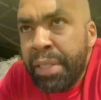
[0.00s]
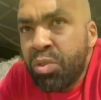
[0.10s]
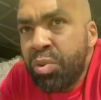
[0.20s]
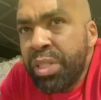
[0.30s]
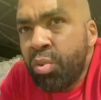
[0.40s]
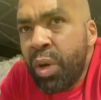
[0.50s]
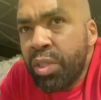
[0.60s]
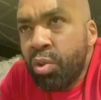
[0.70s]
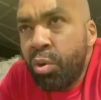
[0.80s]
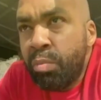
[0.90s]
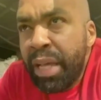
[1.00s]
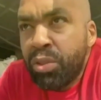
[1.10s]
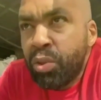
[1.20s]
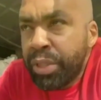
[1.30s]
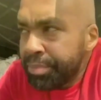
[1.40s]
There's a reason why it's called
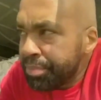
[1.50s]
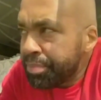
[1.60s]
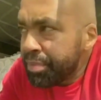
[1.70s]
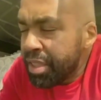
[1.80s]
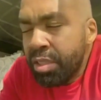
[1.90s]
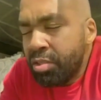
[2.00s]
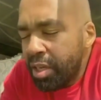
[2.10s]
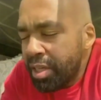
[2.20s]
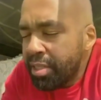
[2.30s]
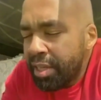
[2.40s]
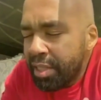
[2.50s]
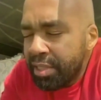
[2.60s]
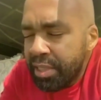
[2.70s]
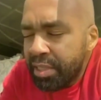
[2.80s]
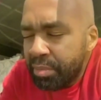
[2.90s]
Black Twitter. This is not
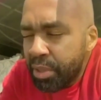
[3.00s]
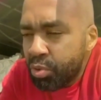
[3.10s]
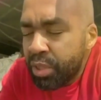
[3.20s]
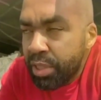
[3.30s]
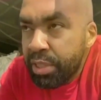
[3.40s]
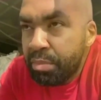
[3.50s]
necessarily just about Twitter.